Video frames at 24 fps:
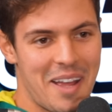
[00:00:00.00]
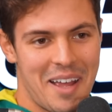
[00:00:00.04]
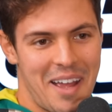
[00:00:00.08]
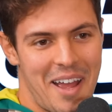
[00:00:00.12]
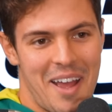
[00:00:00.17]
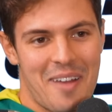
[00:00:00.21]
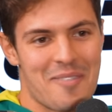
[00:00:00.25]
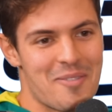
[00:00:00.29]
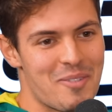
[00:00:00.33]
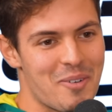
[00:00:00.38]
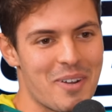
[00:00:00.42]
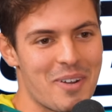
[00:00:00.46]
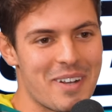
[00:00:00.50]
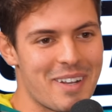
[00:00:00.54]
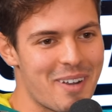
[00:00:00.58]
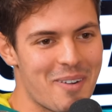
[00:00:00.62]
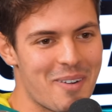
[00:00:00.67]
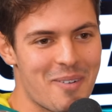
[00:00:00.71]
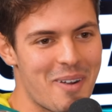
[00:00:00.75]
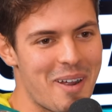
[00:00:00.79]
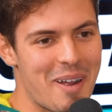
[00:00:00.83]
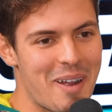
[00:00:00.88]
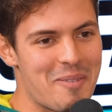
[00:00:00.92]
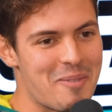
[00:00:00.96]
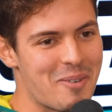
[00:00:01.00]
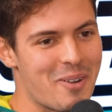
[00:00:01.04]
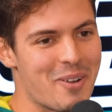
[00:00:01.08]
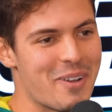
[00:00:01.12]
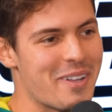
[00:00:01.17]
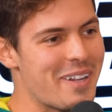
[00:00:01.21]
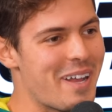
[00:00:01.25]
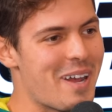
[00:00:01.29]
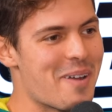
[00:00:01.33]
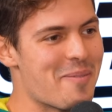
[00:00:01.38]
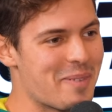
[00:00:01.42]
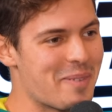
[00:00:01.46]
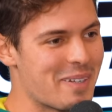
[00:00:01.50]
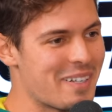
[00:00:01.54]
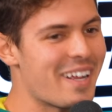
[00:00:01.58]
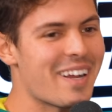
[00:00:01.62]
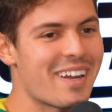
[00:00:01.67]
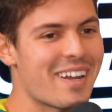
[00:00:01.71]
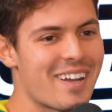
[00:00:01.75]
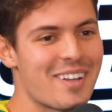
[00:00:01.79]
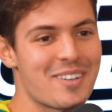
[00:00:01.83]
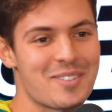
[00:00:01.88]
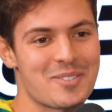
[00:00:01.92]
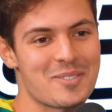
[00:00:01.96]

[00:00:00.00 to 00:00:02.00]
I have no idea what we I'm going there, but yeah.